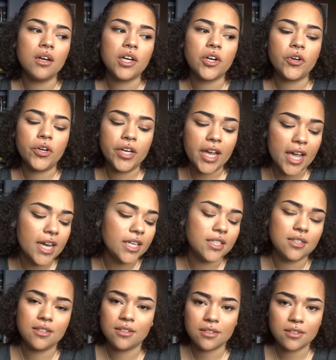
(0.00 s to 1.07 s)

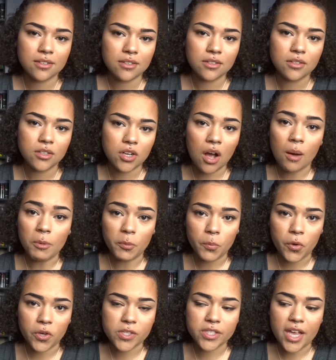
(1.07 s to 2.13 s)
create comic
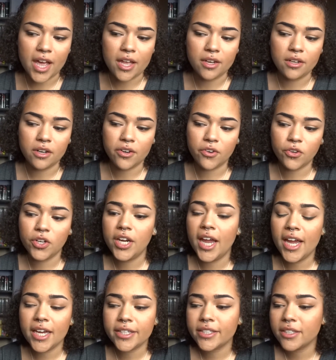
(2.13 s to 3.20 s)
books and
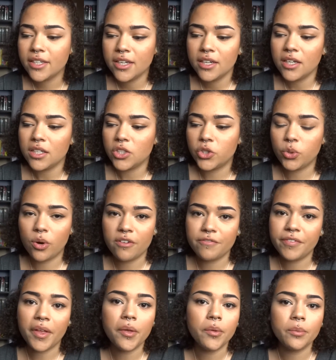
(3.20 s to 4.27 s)
create short
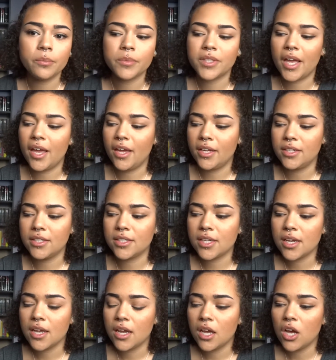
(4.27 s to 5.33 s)
films and
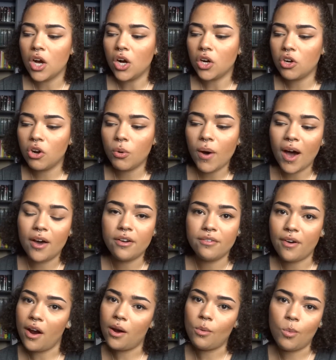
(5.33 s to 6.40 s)
go out of
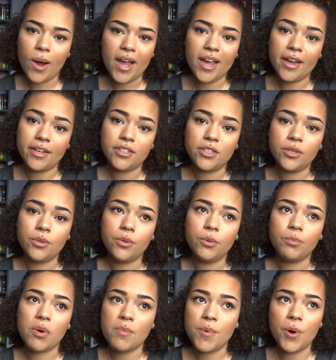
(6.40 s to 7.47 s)
our way to
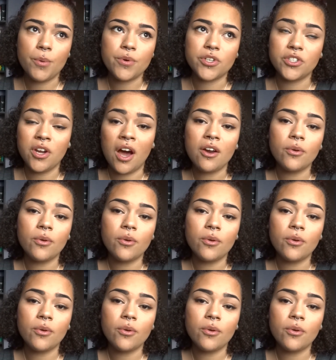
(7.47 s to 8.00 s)
promote not